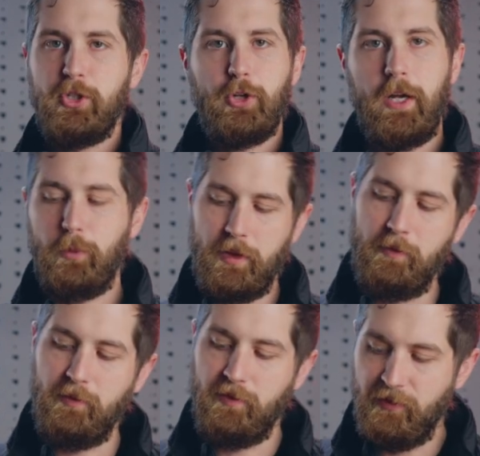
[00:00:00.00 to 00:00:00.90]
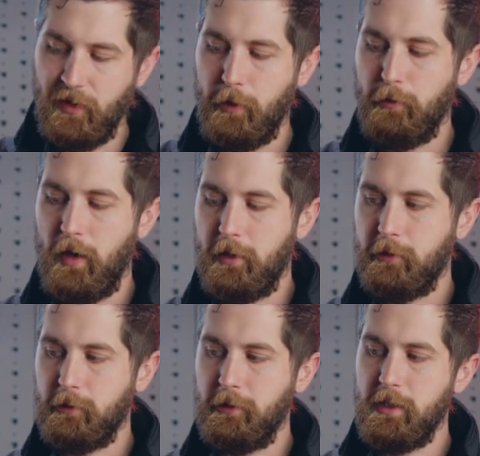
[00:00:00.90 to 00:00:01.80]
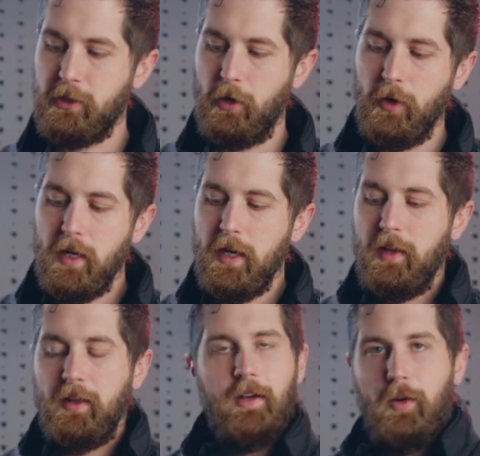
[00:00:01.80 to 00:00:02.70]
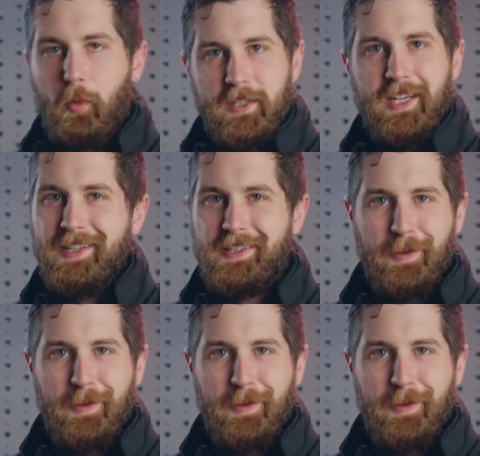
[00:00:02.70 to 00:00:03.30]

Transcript: We train with them very regularly. So once again,